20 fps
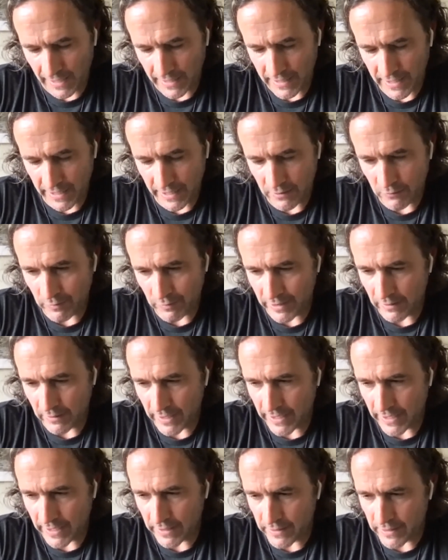I can
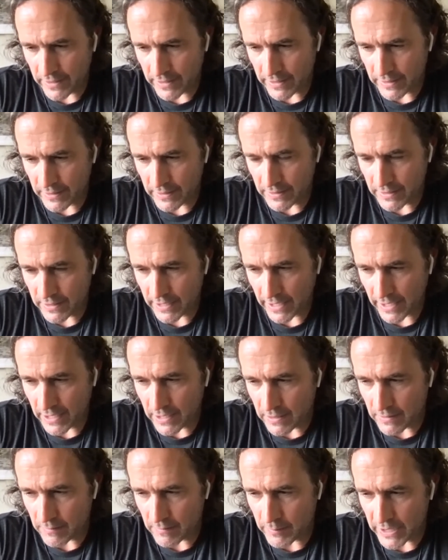relay that it
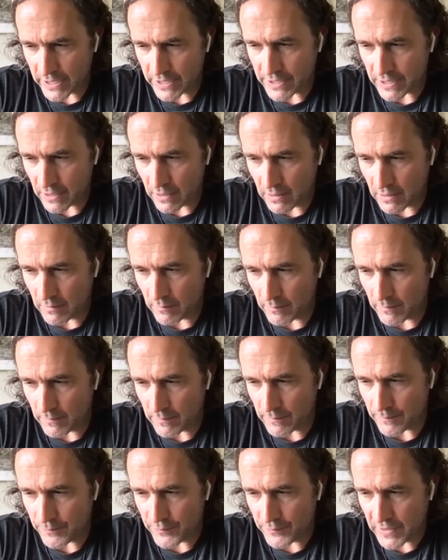can
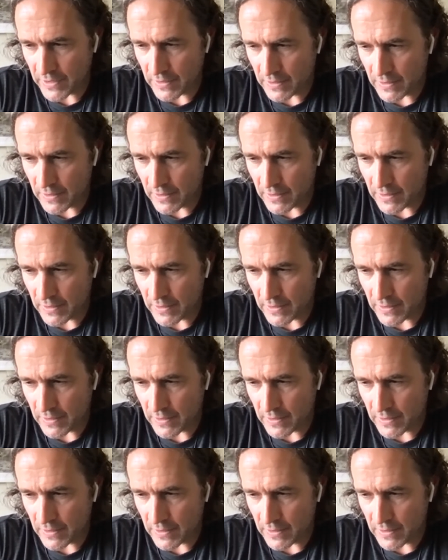become